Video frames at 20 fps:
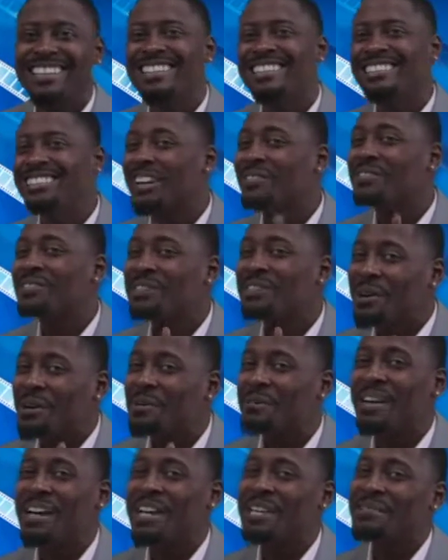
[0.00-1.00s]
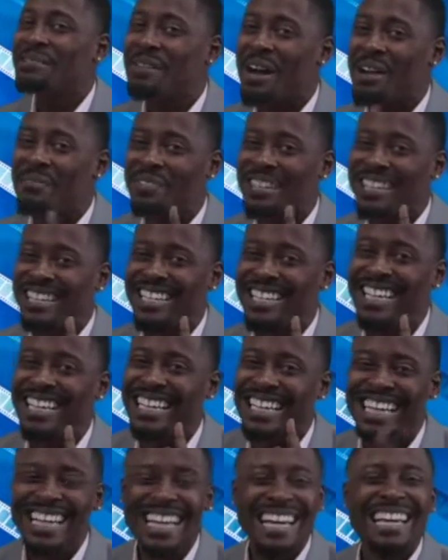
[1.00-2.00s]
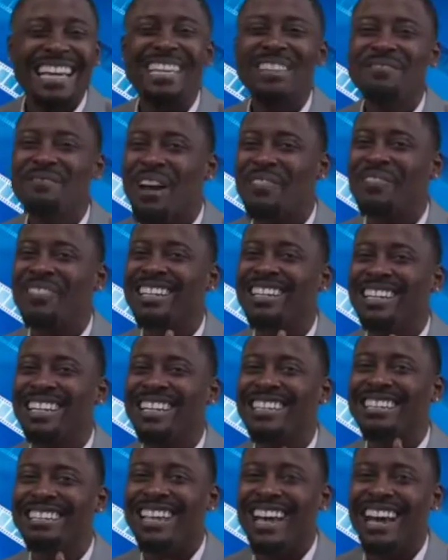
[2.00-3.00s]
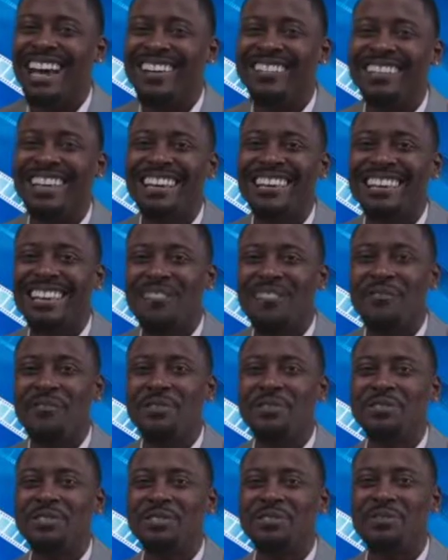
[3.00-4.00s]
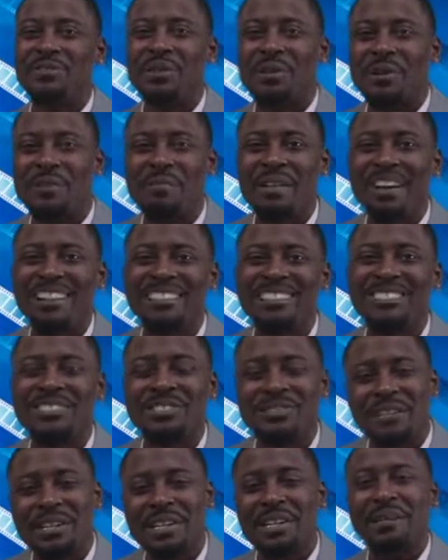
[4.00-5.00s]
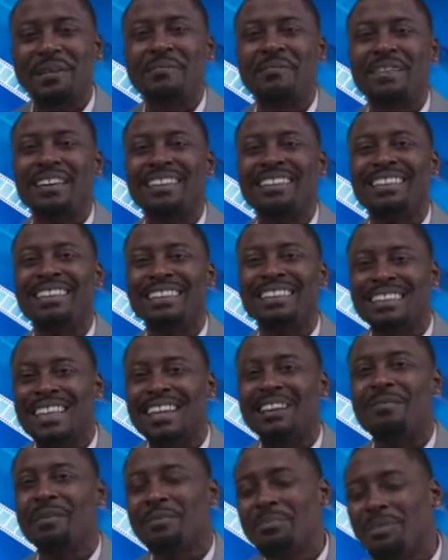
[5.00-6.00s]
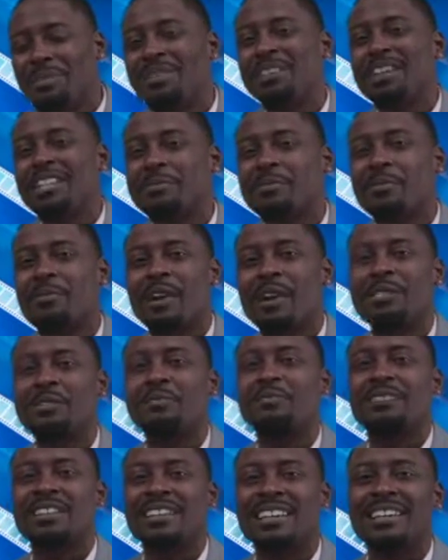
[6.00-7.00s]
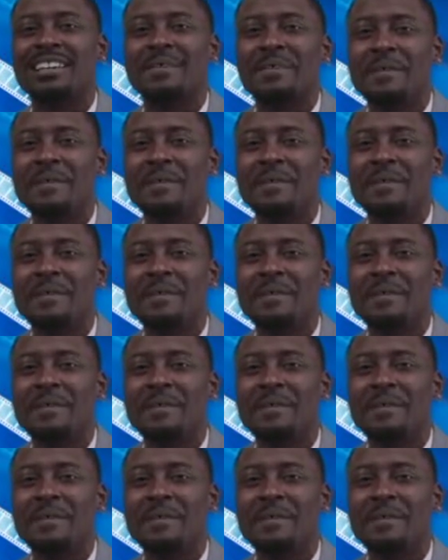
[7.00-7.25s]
You never know, man, you might be cutting down that future filmmaker's dream. Like, they could be pulling inspiration for that.